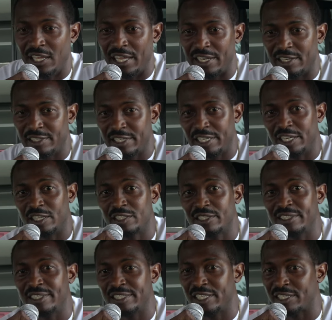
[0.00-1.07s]
And,
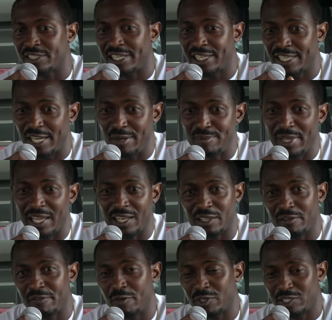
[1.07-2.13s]
and, just like I'm not
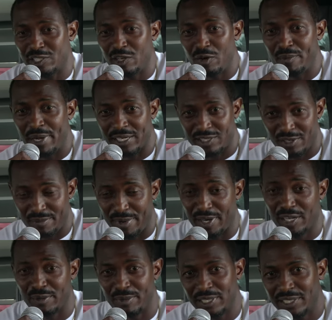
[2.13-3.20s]
looking forward to going back to
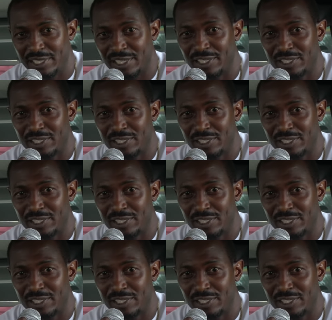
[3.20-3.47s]
America, but you know,